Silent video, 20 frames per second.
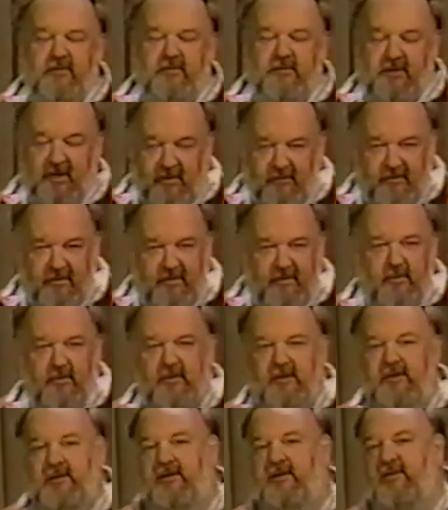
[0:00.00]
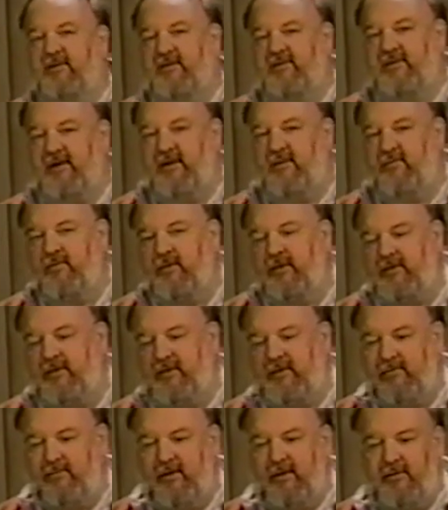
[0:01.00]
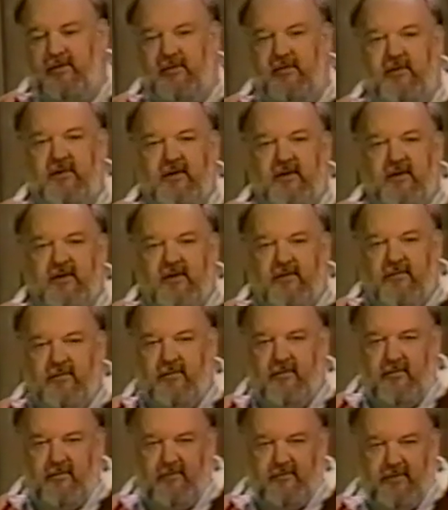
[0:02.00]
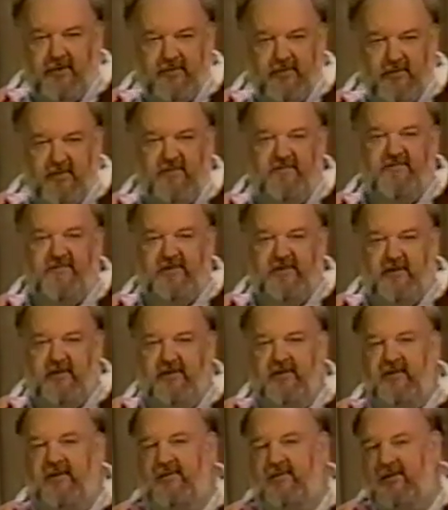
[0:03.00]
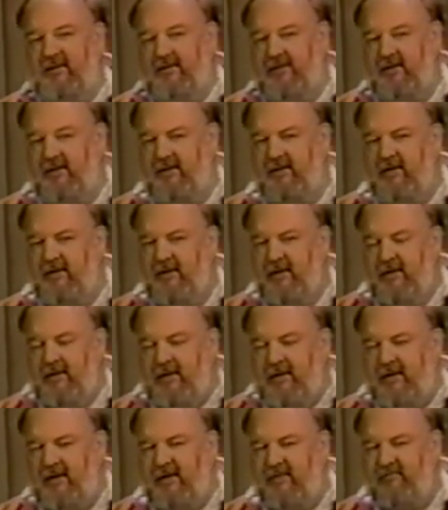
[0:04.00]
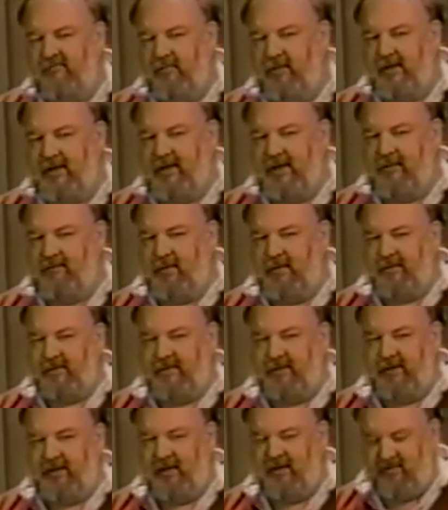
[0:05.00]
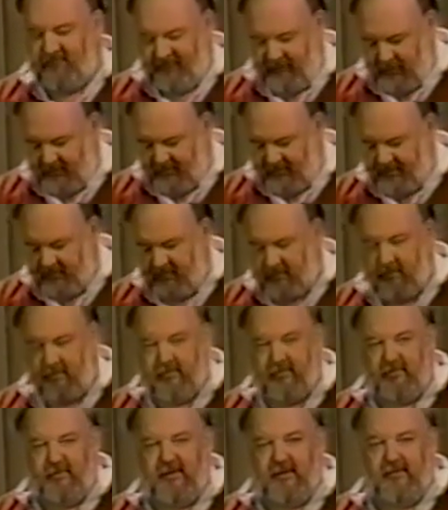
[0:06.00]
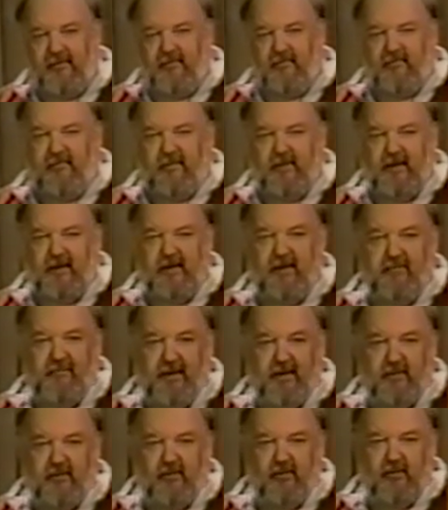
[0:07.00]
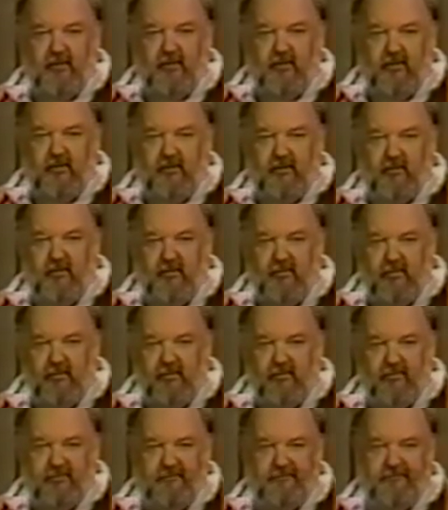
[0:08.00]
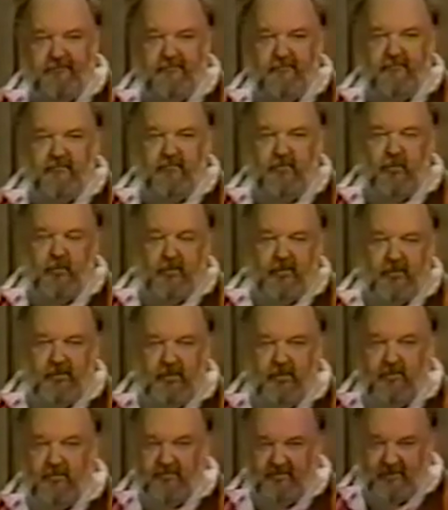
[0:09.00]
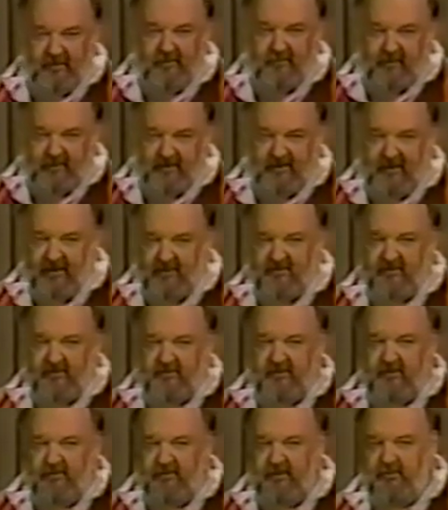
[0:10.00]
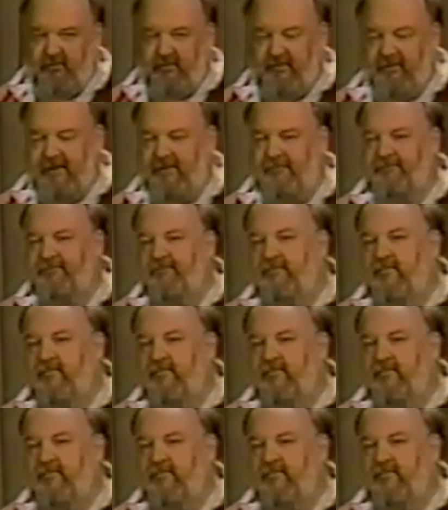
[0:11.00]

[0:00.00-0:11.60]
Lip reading: countries who had done design work. There were other research facilities that did it. None of them really came up with any airfoils that were any better or more used than what the NASA series would be.